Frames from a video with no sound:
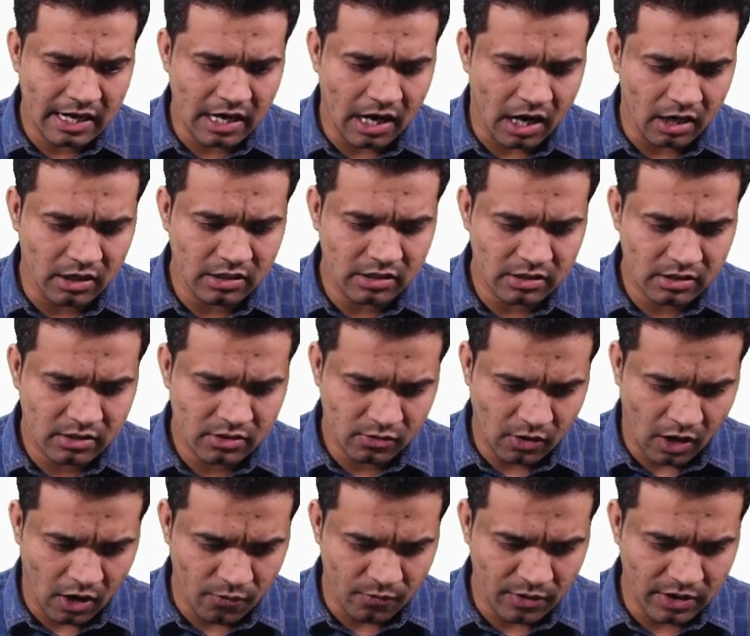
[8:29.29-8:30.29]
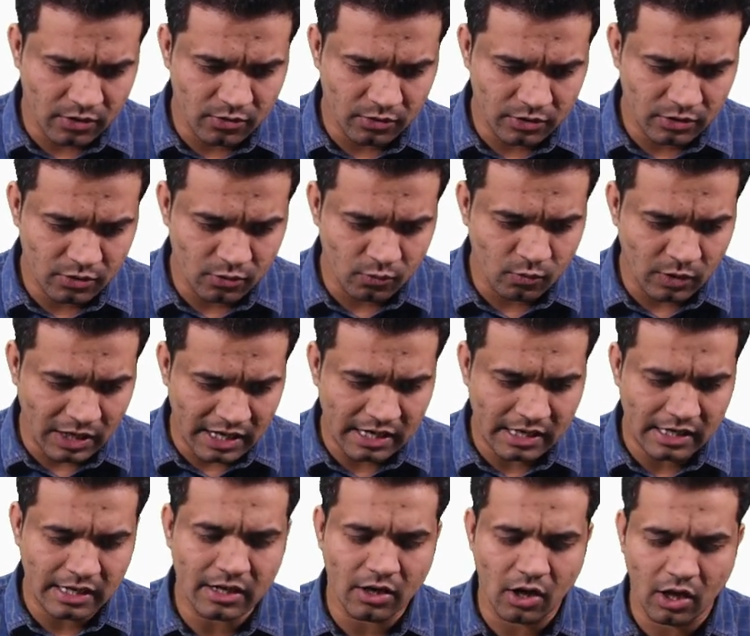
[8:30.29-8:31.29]
and how we are going to
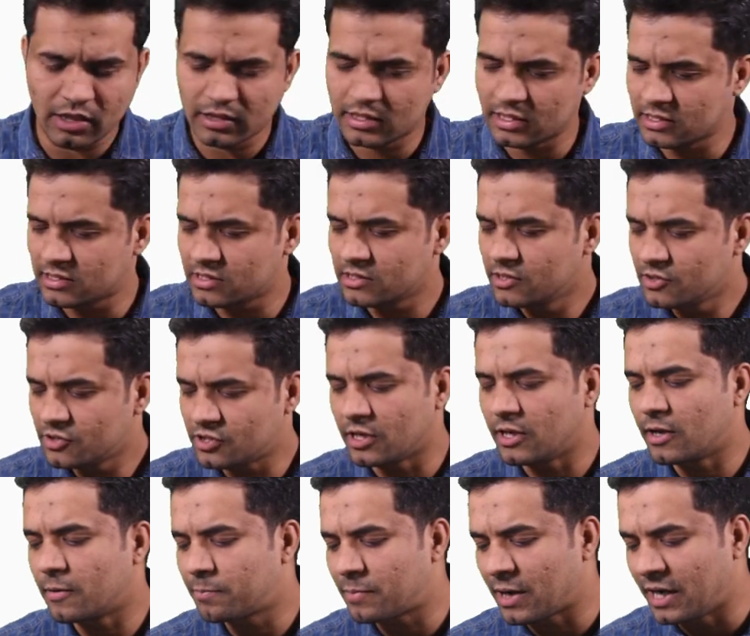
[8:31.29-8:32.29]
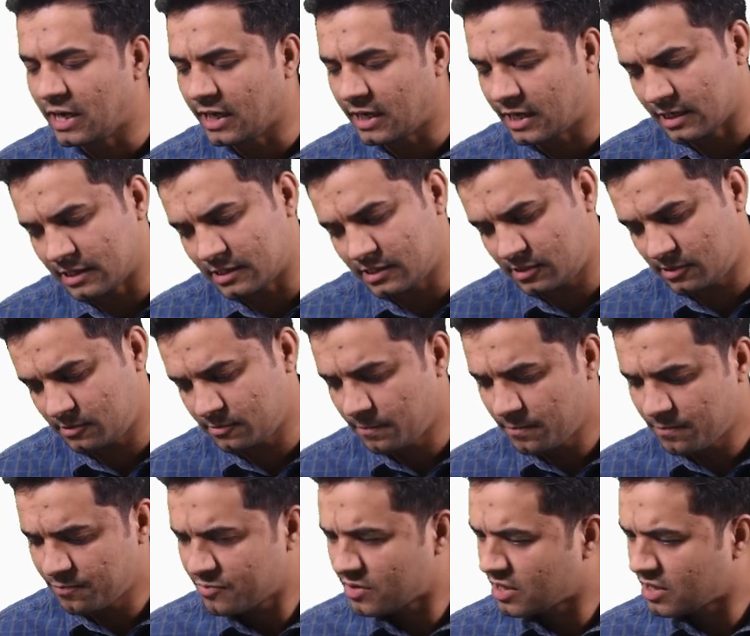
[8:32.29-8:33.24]
work and all things. See here, predicates.